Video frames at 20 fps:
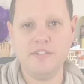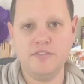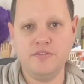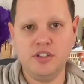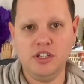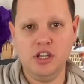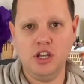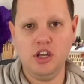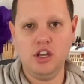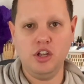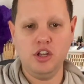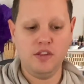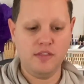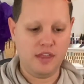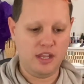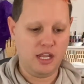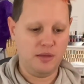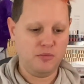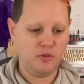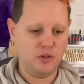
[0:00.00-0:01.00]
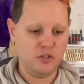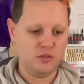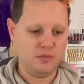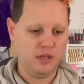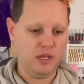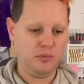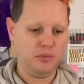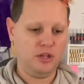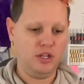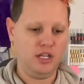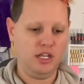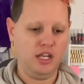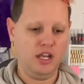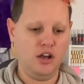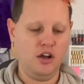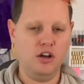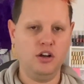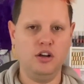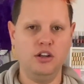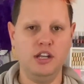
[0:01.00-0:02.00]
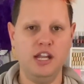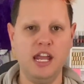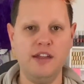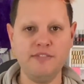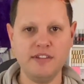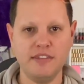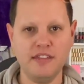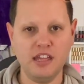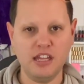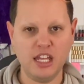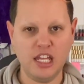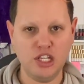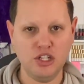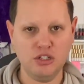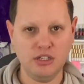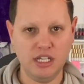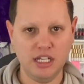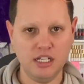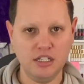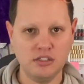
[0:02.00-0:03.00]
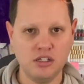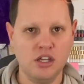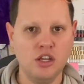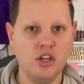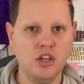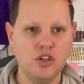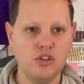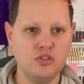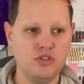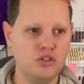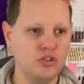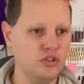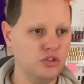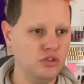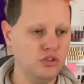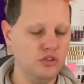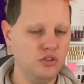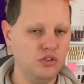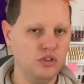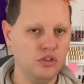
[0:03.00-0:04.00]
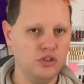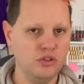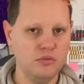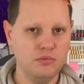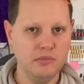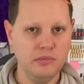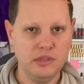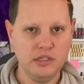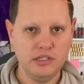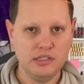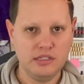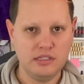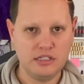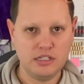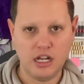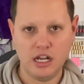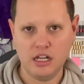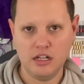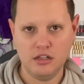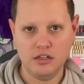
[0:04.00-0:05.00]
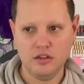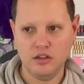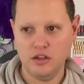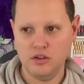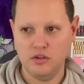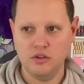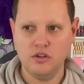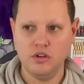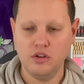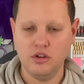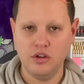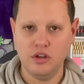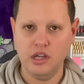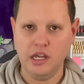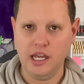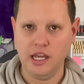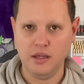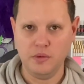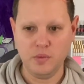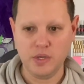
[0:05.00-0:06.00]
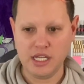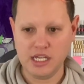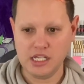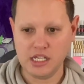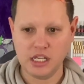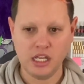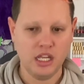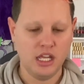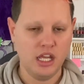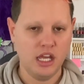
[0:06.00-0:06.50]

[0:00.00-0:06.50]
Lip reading: video that I'm going to be uploading on everything that you need to style a wig,